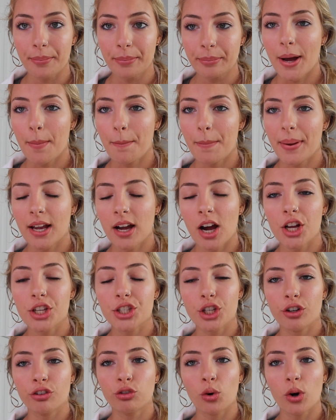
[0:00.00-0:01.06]
But because
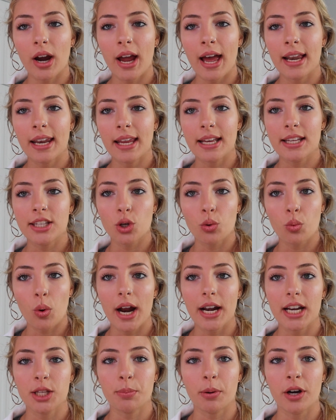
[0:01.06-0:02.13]
your forehead is the
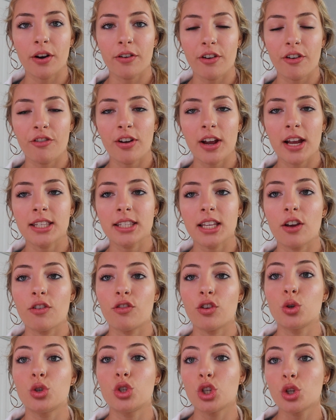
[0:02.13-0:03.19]
widest part of your face,
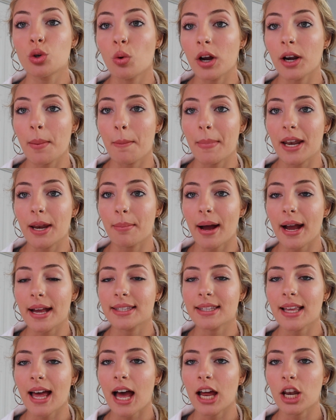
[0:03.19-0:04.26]
if you do want to
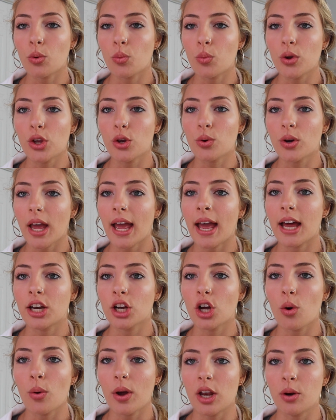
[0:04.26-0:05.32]
minimize that, you can
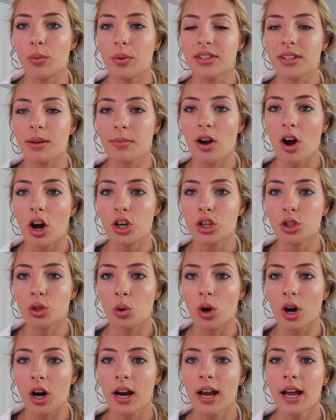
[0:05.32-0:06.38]
go in with some
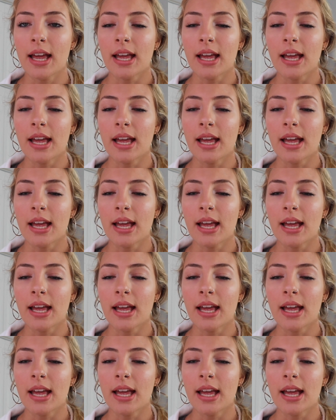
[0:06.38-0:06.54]
contour